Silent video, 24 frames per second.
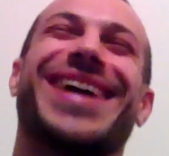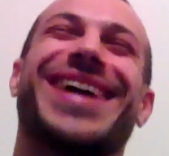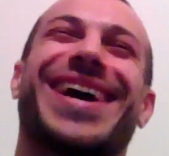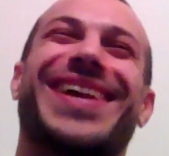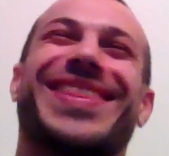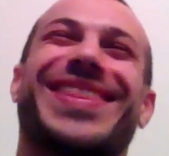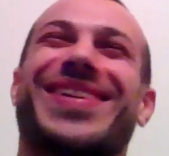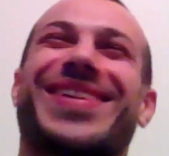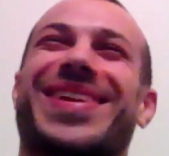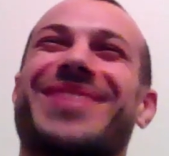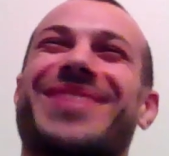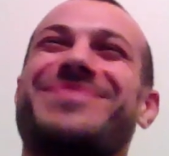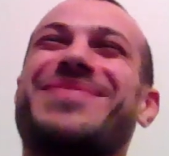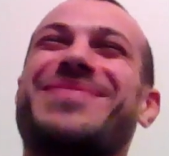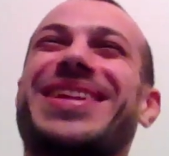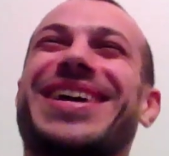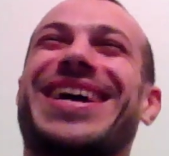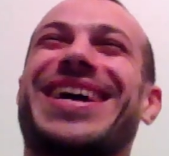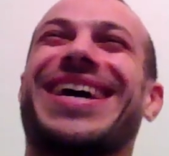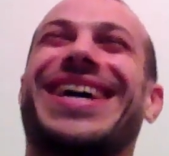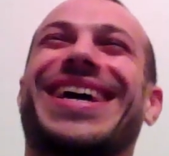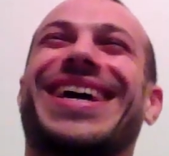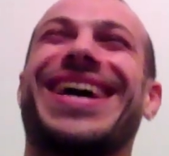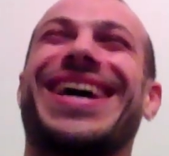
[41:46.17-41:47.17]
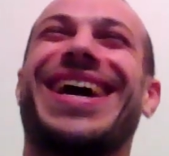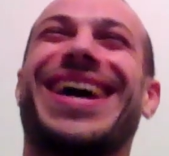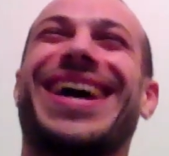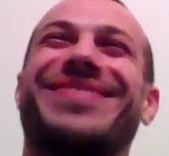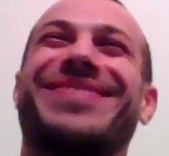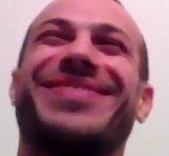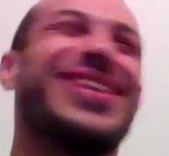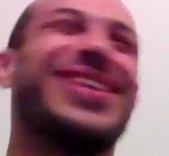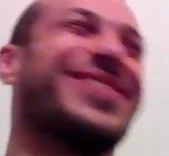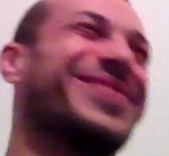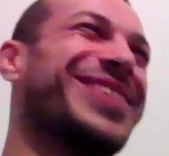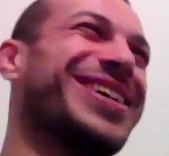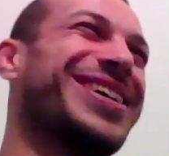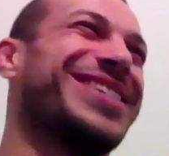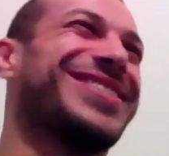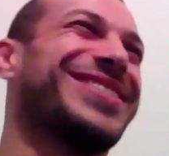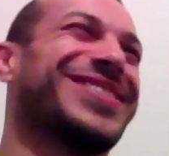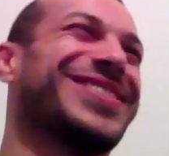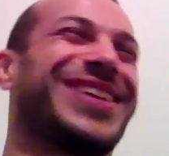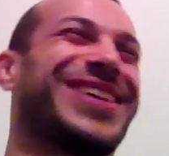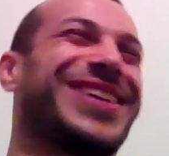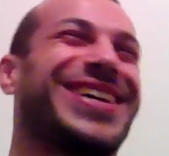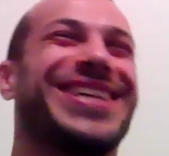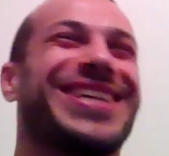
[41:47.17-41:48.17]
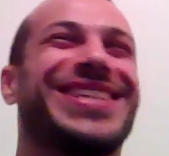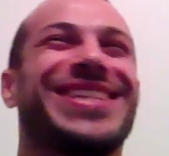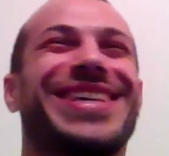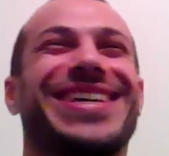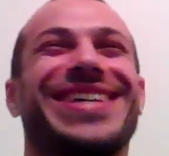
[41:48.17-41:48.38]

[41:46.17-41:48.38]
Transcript: I thought I better I better make sure I get